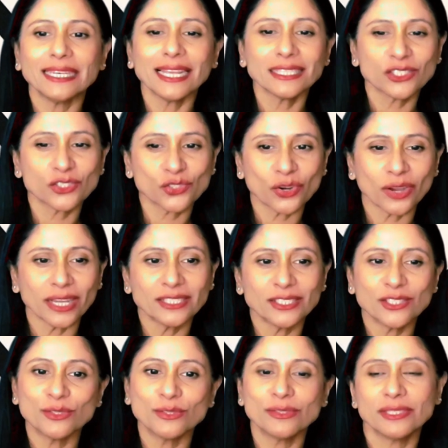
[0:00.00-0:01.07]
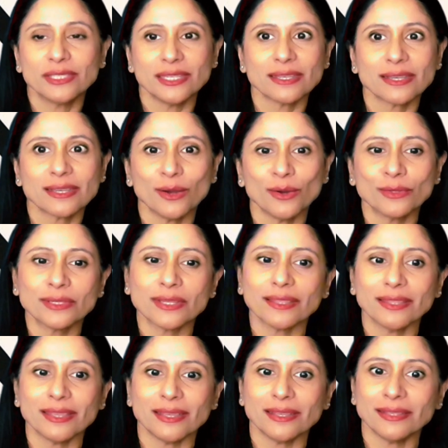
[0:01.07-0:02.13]
let's try to decode
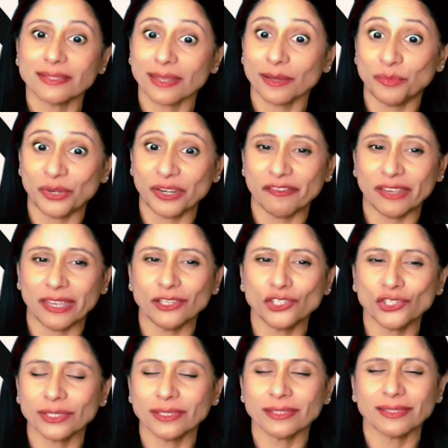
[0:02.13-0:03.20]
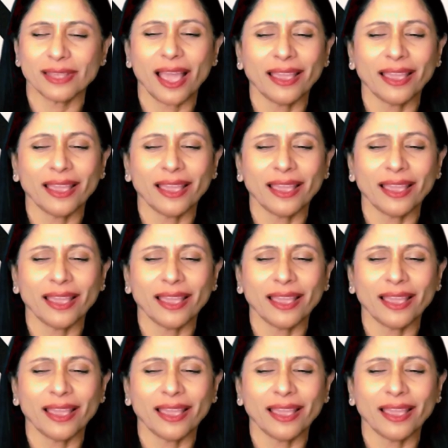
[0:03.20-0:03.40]
these abbreviations.